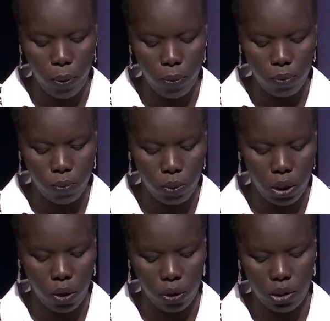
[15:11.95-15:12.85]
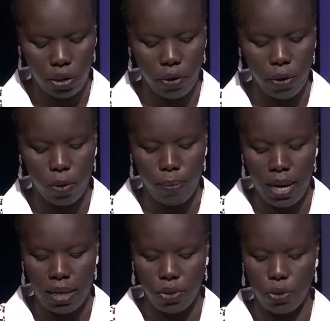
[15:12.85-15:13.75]
whom will cause the critical
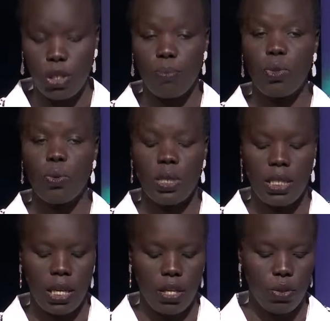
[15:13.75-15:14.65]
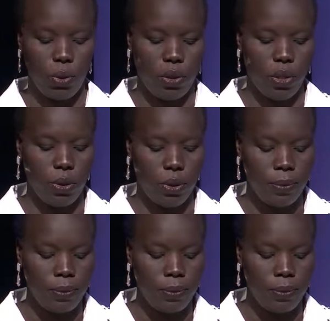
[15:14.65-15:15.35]
mass to tip towards an enduring good.